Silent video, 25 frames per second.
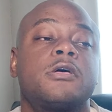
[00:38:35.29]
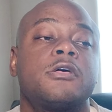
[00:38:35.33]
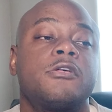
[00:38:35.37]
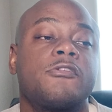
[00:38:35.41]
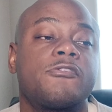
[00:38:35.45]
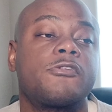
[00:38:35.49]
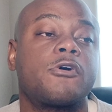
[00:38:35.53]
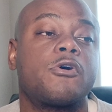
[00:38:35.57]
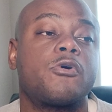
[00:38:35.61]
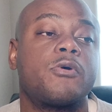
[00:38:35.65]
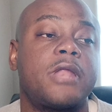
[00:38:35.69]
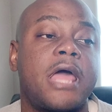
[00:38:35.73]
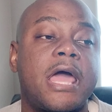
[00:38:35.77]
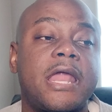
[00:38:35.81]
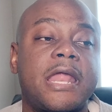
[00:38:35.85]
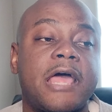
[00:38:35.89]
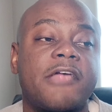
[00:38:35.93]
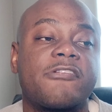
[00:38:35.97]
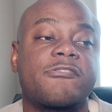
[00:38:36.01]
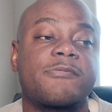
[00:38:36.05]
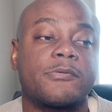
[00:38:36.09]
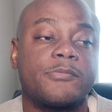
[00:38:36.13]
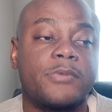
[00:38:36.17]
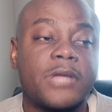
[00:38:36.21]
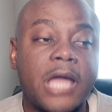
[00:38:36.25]
So in that
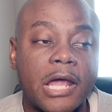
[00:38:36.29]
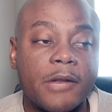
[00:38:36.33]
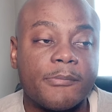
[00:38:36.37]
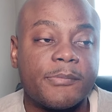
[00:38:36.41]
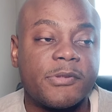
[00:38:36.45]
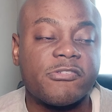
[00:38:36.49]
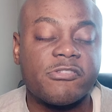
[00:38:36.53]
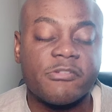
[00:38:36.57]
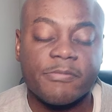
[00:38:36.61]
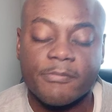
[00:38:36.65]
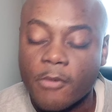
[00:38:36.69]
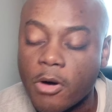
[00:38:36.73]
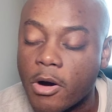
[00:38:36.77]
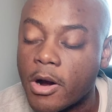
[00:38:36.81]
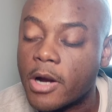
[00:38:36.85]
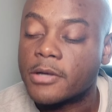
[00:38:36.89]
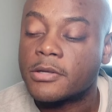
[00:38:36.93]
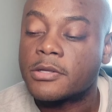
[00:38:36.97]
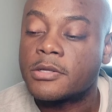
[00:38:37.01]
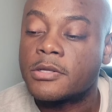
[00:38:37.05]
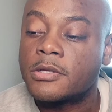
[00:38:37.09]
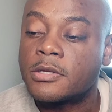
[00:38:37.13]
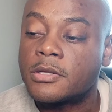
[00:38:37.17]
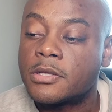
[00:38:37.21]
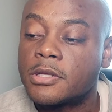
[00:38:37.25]
aspect, we got to be
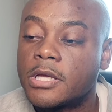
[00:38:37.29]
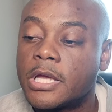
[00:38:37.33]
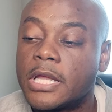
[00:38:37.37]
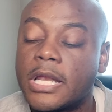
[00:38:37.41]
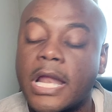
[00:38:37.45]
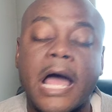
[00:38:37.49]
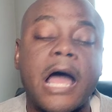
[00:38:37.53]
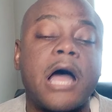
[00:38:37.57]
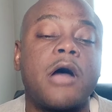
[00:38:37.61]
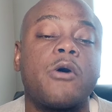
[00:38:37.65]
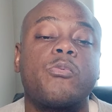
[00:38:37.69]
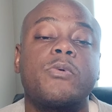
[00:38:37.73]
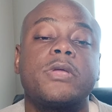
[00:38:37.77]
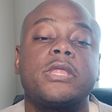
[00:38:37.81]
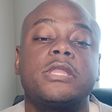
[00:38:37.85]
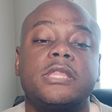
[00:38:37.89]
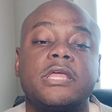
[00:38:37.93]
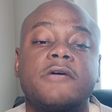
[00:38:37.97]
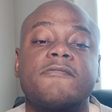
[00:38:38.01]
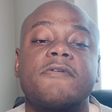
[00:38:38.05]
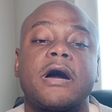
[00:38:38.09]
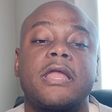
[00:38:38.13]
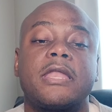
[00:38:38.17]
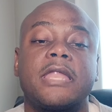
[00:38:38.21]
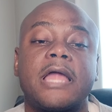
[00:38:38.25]
smart in how we
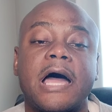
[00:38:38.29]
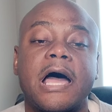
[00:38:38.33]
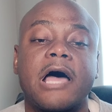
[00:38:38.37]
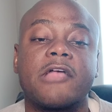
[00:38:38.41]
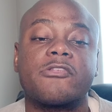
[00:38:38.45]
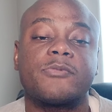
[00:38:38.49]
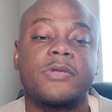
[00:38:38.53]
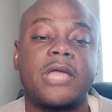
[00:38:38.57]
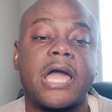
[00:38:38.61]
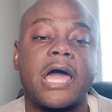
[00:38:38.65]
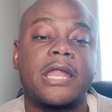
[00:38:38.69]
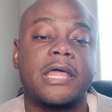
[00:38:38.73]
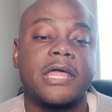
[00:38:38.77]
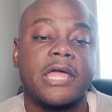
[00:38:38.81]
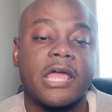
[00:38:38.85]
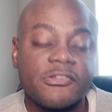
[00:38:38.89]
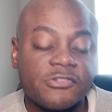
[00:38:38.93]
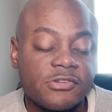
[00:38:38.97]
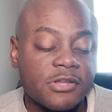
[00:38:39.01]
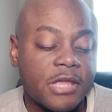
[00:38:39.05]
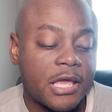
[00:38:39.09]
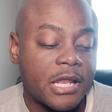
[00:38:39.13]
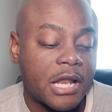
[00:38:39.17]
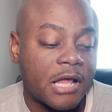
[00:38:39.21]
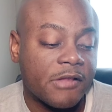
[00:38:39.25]
live our lives. We got to
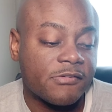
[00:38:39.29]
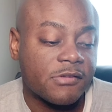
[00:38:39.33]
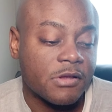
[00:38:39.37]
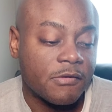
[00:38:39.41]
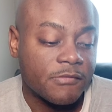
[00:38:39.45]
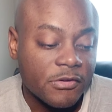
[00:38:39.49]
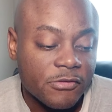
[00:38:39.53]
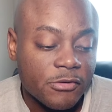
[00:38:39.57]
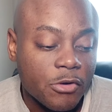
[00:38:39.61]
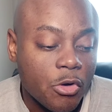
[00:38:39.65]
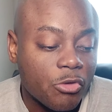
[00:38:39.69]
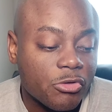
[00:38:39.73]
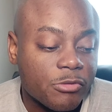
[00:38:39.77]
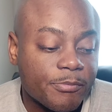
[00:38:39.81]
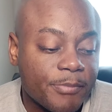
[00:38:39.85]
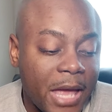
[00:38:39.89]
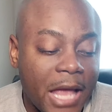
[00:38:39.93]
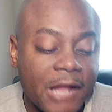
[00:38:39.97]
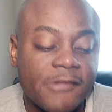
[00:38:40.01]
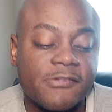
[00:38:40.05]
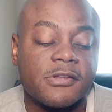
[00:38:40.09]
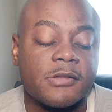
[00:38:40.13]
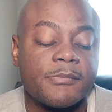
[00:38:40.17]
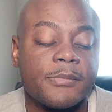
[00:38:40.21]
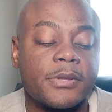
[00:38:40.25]
educate ourselves. This goes
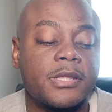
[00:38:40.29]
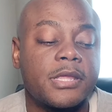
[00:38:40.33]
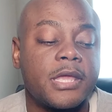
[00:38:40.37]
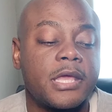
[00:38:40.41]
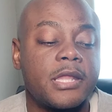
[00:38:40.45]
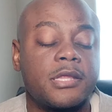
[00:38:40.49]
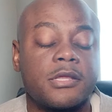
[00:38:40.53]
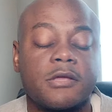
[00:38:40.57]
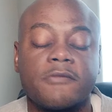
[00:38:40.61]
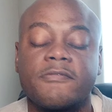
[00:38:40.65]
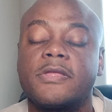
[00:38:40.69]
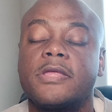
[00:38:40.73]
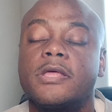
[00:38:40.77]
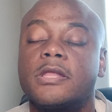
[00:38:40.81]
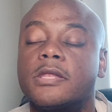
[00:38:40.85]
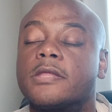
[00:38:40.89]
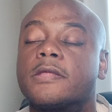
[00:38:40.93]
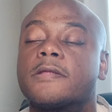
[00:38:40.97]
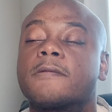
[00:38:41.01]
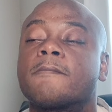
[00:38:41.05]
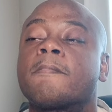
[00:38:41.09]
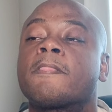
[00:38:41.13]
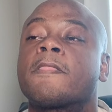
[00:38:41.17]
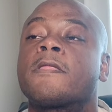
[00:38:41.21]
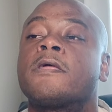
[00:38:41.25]
back to the beginning of
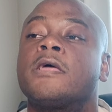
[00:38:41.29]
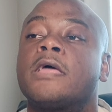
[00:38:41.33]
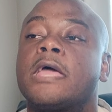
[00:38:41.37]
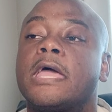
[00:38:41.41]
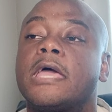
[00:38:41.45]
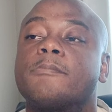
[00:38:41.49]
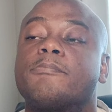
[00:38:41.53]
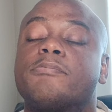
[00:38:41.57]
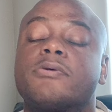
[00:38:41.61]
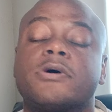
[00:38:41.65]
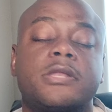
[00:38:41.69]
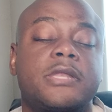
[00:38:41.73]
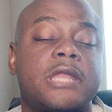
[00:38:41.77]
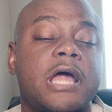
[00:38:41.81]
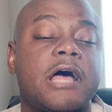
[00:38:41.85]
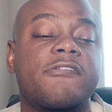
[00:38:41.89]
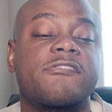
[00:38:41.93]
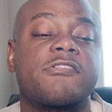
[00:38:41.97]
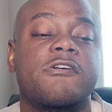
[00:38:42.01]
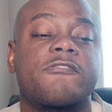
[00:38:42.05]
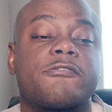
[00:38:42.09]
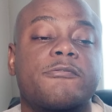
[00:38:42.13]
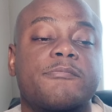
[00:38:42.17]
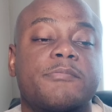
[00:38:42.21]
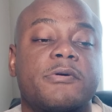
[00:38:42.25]
healing and putting
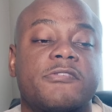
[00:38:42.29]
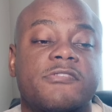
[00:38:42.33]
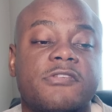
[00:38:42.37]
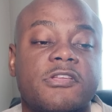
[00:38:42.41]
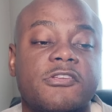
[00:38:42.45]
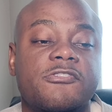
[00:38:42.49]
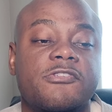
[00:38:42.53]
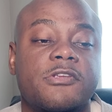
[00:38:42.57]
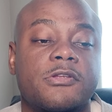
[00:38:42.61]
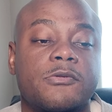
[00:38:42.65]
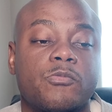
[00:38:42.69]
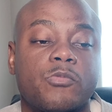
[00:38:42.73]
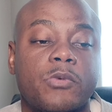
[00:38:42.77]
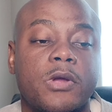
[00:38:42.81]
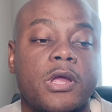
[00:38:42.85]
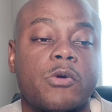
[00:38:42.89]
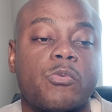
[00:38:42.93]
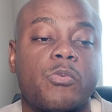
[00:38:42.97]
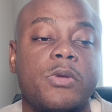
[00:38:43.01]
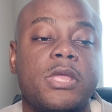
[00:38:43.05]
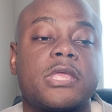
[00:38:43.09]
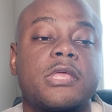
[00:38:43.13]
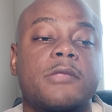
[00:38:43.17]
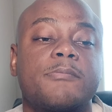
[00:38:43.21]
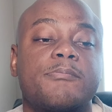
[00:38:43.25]
ourselves in position where
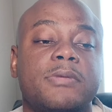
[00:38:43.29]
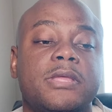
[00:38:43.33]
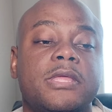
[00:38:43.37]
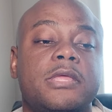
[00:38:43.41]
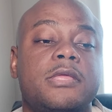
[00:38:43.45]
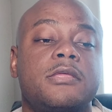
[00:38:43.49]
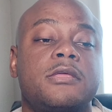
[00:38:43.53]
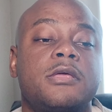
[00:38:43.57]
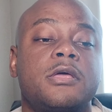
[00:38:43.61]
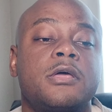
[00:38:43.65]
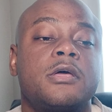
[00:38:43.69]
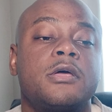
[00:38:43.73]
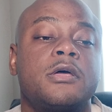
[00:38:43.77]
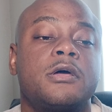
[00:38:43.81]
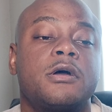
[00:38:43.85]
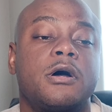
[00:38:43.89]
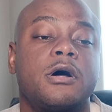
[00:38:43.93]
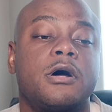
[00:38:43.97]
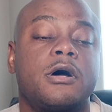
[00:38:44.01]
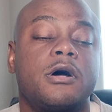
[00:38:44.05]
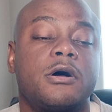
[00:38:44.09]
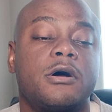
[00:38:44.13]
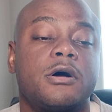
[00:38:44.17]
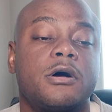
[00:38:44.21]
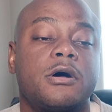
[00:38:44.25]
we can be
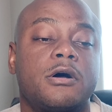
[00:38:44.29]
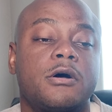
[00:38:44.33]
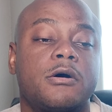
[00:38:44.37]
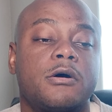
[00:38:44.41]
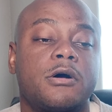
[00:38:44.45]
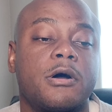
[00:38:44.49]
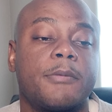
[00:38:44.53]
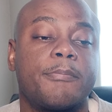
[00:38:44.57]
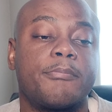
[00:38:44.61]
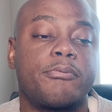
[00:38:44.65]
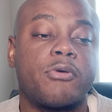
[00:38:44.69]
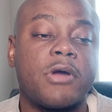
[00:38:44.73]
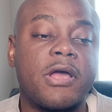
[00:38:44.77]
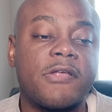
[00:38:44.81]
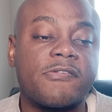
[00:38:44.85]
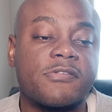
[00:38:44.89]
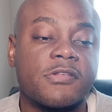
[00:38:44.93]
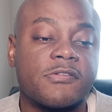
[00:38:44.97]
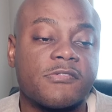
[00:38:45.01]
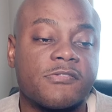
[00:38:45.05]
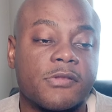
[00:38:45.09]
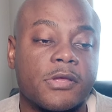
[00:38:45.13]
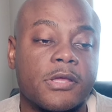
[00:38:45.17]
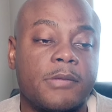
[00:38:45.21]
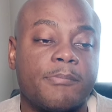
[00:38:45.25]
a
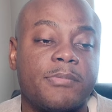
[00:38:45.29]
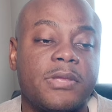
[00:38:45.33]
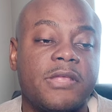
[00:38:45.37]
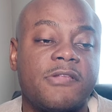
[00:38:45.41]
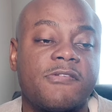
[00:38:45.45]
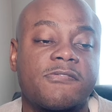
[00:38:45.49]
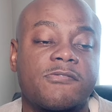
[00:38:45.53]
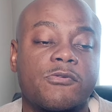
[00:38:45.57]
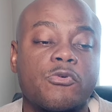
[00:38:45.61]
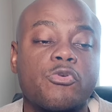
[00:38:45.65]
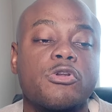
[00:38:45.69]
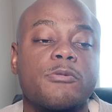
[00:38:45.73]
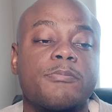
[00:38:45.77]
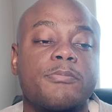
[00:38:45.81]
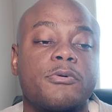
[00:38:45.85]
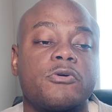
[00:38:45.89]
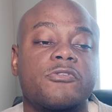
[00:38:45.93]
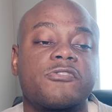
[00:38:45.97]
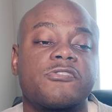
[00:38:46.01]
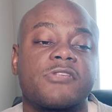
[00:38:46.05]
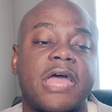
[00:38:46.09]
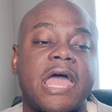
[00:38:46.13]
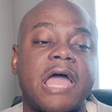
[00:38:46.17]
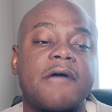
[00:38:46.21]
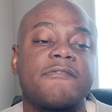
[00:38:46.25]
presence and be suitable
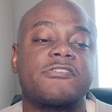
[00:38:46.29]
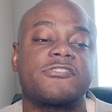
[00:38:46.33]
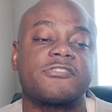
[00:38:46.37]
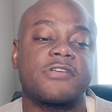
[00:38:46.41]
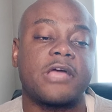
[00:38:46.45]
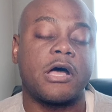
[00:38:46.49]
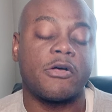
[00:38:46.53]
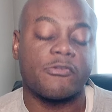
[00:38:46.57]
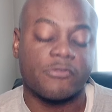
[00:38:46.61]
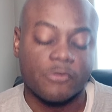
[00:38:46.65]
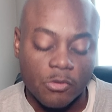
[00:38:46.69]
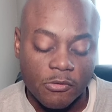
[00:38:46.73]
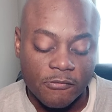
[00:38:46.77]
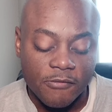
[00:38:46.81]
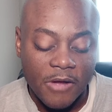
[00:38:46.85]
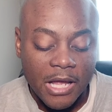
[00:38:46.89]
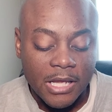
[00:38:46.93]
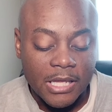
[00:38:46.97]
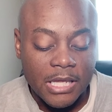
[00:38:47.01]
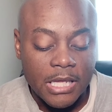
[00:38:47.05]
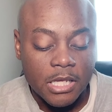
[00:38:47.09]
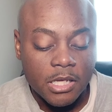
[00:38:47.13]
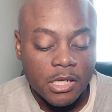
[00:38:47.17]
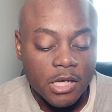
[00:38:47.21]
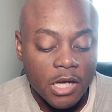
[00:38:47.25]
to have a child. So if I
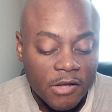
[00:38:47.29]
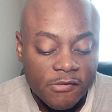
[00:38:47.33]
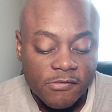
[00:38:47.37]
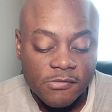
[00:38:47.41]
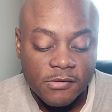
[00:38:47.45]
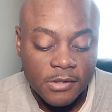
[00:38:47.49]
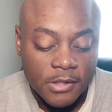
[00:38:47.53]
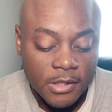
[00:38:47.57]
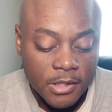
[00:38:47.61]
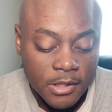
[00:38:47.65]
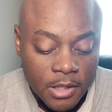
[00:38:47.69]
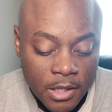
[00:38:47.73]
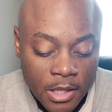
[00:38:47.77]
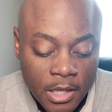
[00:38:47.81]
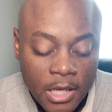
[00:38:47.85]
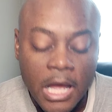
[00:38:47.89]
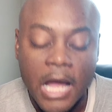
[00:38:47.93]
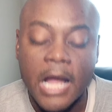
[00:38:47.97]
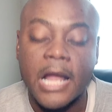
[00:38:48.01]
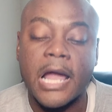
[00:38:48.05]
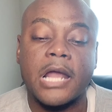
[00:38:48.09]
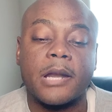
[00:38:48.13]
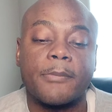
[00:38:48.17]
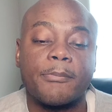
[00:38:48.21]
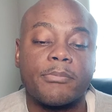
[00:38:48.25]
get custody,
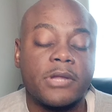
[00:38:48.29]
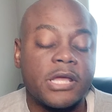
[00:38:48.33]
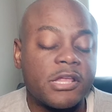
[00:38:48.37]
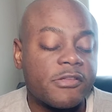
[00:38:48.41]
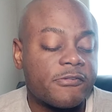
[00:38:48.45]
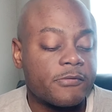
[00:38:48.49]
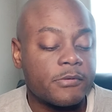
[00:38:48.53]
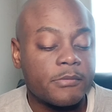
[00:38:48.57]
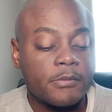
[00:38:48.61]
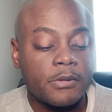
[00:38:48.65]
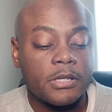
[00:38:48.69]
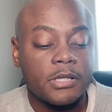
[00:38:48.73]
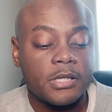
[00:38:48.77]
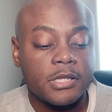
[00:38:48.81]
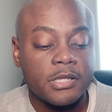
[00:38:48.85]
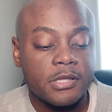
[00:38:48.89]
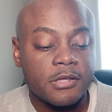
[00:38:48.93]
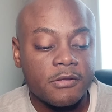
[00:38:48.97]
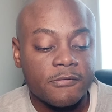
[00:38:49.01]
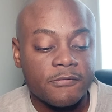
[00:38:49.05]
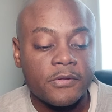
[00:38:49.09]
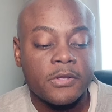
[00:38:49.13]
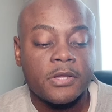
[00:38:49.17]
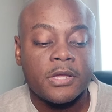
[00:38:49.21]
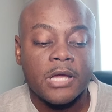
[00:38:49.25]
I got a place for them to
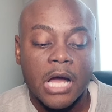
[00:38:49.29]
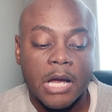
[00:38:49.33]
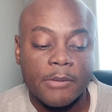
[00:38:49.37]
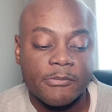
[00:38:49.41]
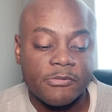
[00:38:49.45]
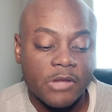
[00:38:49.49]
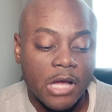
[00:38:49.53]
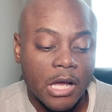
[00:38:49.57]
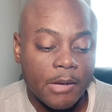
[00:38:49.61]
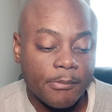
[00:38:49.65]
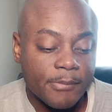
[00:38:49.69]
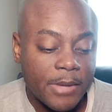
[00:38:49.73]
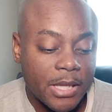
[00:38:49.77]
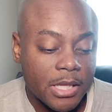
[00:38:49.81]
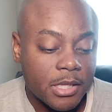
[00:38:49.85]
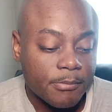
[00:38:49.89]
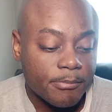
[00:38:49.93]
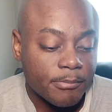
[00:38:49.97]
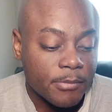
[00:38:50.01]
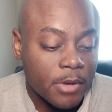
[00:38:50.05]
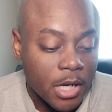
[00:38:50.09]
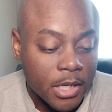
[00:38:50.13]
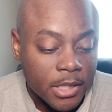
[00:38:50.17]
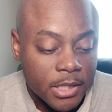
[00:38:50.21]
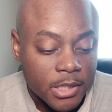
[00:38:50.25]
live. I'm making
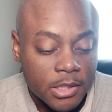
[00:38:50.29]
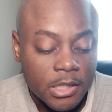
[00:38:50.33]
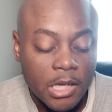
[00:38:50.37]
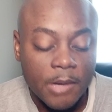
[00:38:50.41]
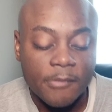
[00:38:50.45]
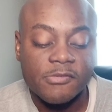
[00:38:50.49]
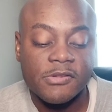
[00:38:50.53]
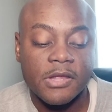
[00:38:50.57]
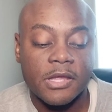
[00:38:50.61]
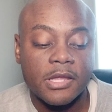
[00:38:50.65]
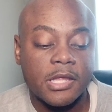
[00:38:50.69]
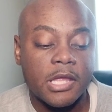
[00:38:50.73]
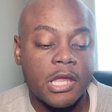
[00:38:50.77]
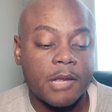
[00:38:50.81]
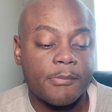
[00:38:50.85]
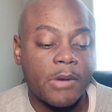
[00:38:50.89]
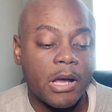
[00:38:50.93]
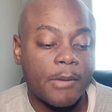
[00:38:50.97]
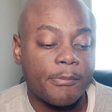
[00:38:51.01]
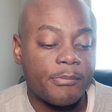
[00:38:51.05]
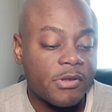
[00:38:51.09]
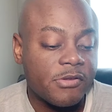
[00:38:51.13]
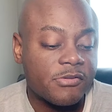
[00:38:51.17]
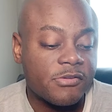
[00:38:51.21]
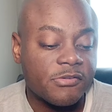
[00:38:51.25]
money. I'm taking care of
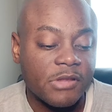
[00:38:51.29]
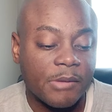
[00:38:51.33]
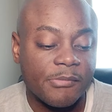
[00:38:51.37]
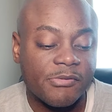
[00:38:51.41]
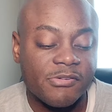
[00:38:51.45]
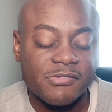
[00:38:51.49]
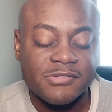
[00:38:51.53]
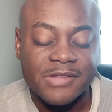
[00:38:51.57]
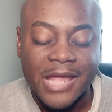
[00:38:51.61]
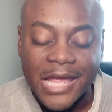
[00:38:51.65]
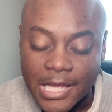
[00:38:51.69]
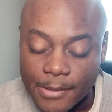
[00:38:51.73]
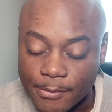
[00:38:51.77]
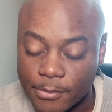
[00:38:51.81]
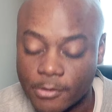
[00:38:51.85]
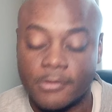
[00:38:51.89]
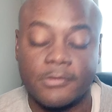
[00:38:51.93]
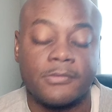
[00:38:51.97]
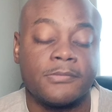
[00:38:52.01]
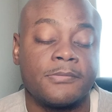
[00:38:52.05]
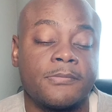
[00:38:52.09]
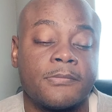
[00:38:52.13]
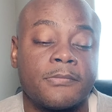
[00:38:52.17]
my business. I'm stable